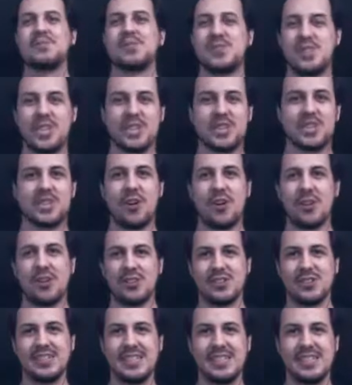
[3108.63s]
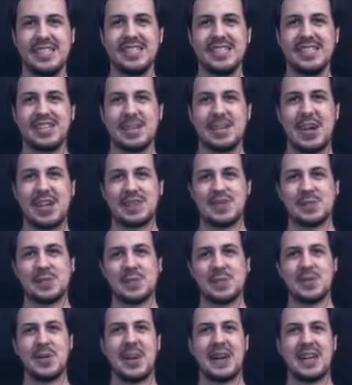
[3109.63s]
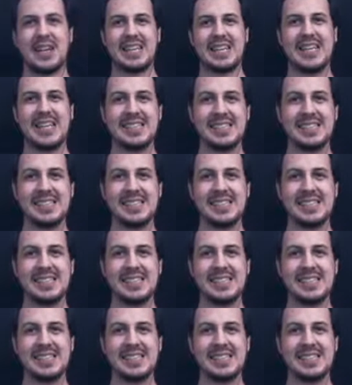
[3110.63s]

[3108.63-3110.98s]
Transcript: discharge in his astral body.